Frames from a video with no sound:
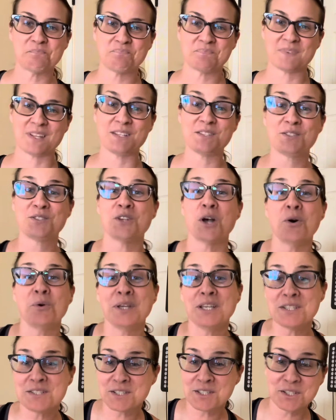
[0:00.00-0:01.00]
It's so
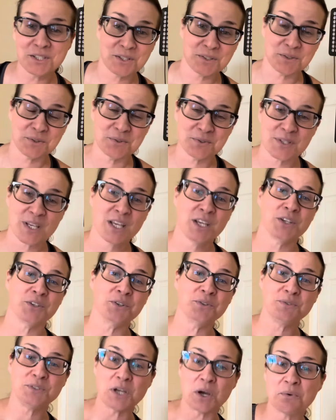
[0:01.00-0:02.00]
easy to use. You
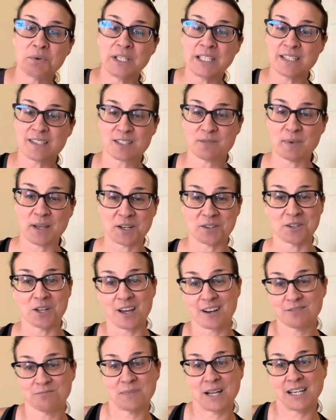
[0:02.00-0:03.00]
don't need to spend a lot
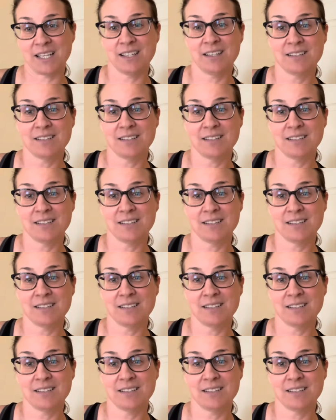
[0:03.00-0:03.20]
of money